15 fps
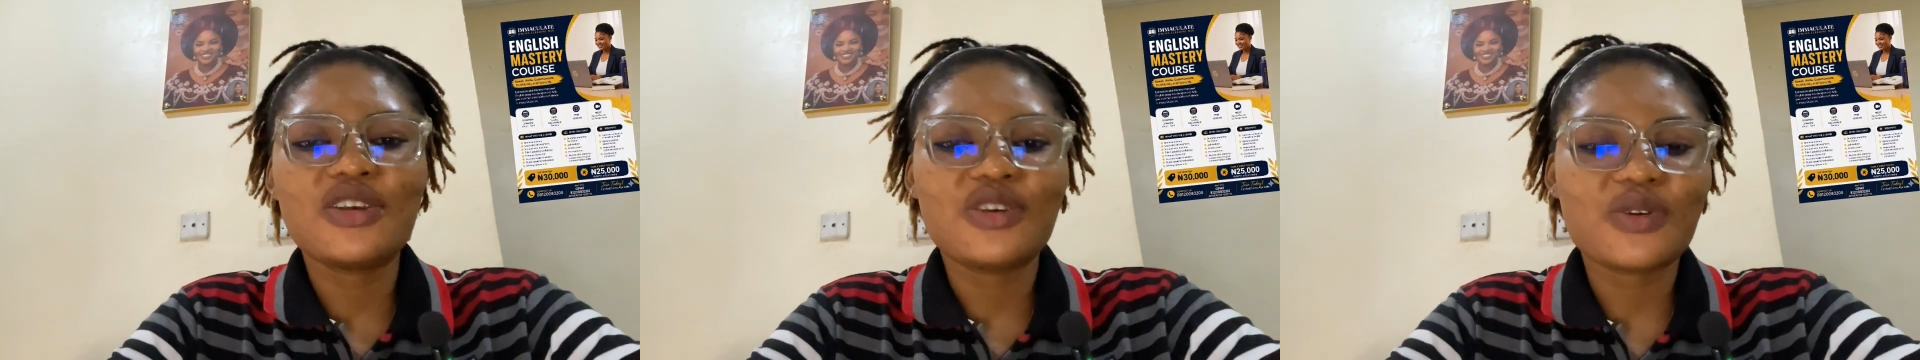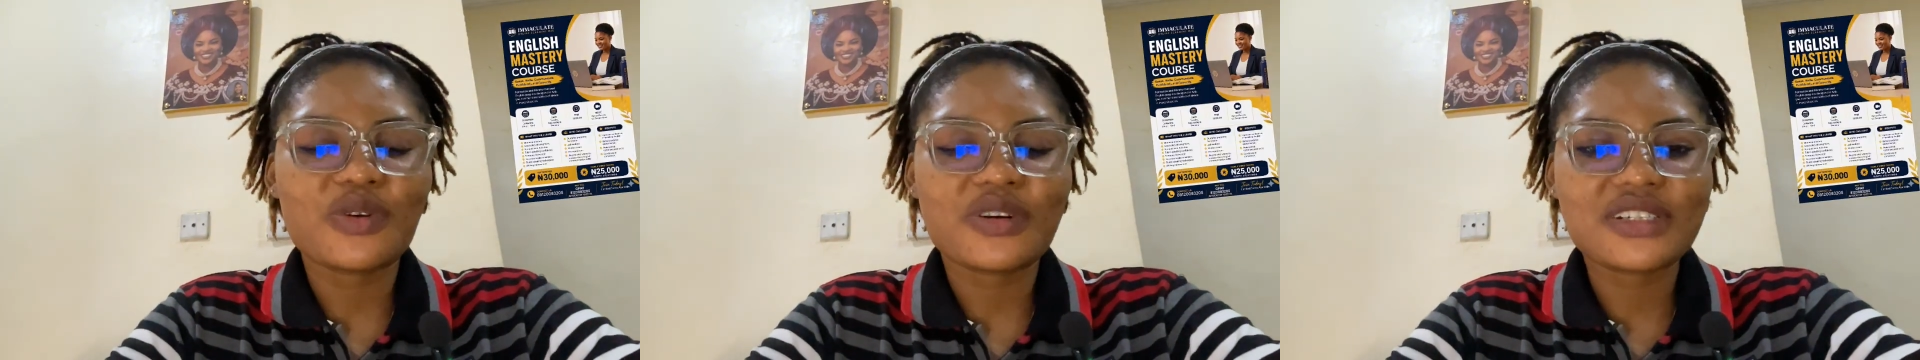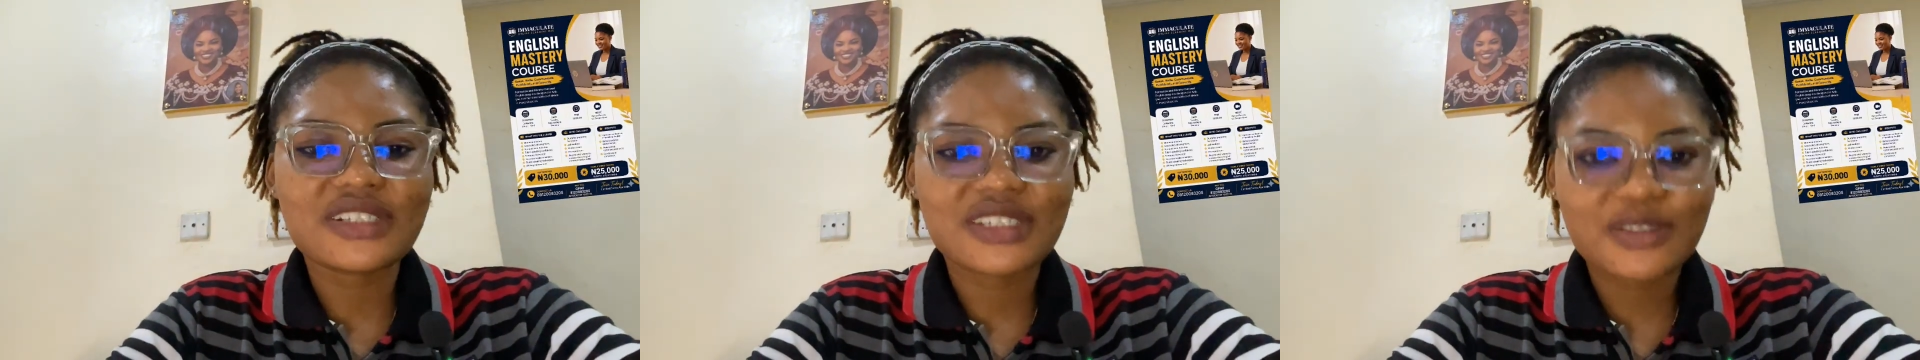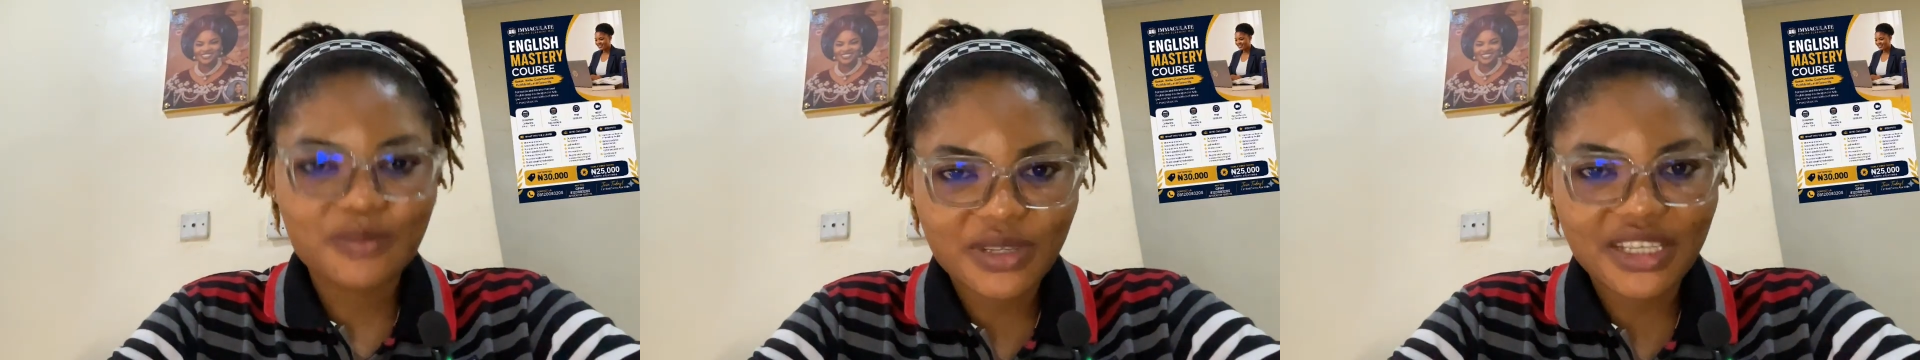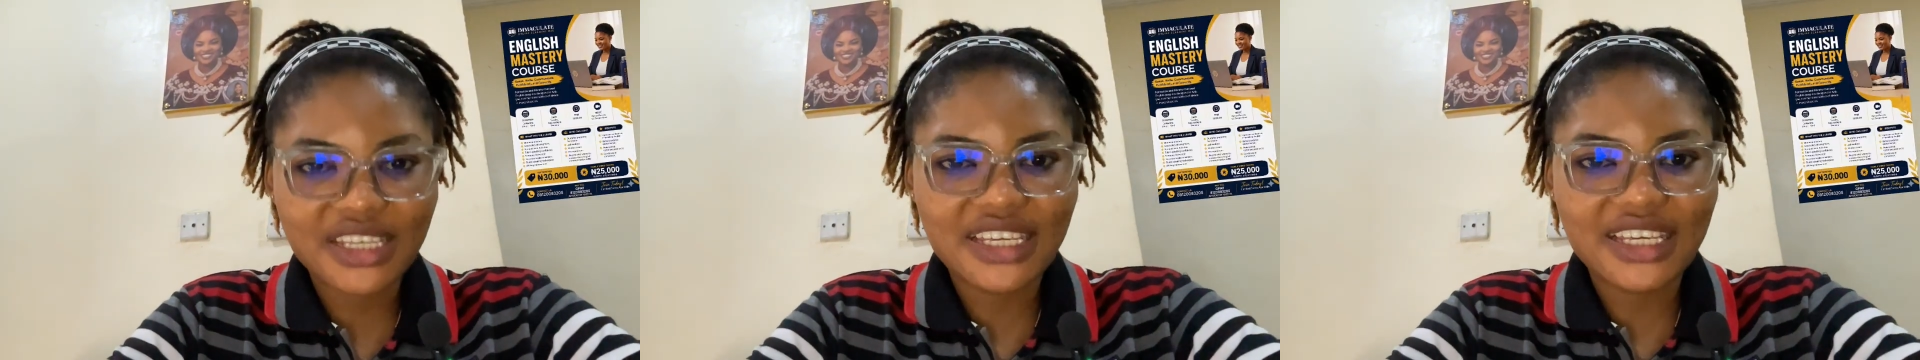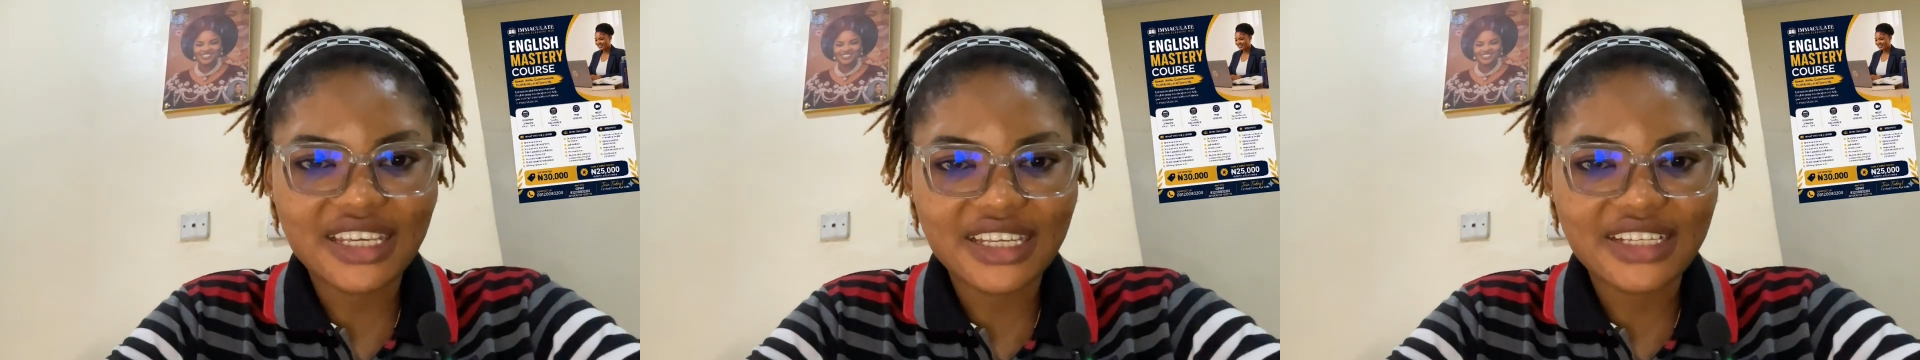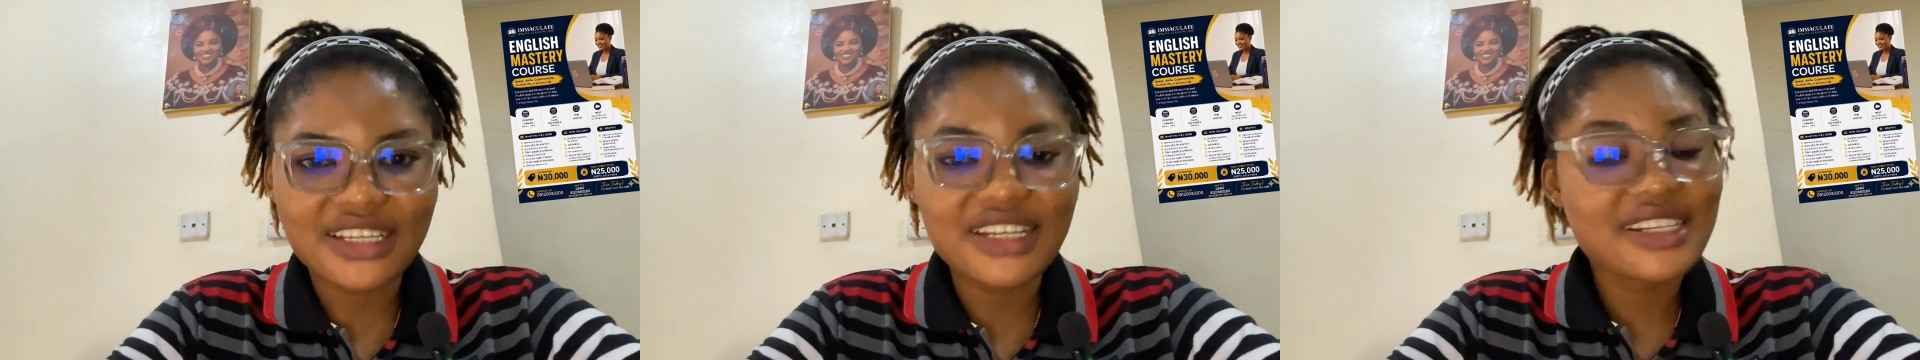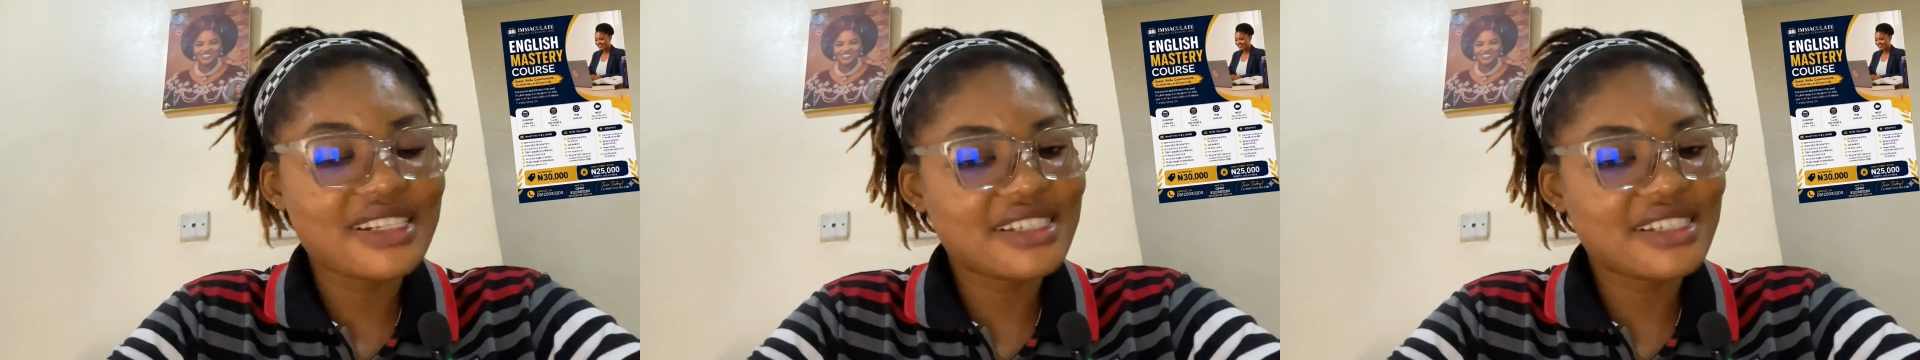your speaking